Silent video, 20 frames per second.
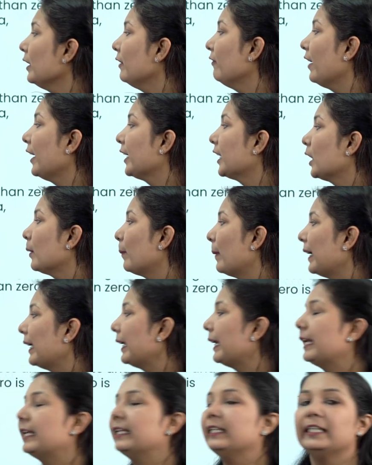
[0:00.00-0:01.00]
divided by
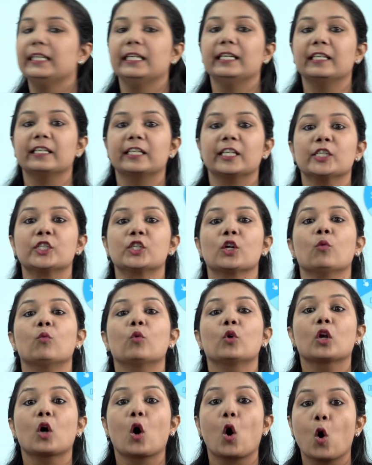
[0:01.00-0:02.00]
any integer
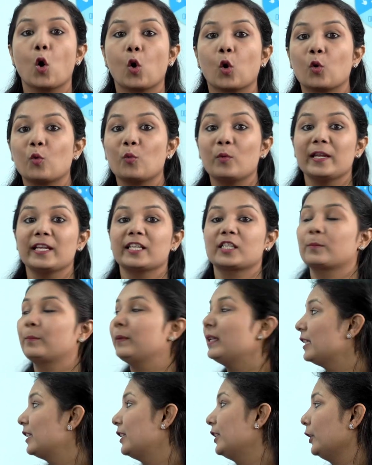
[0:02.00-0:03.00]
would always
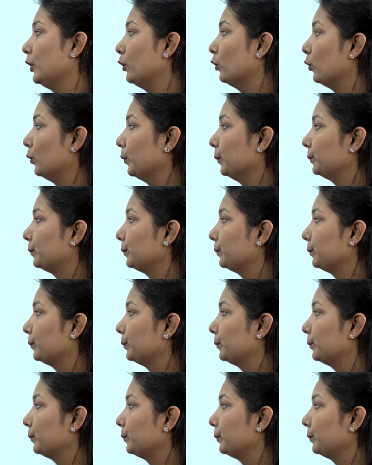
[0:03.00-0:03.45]
be 0.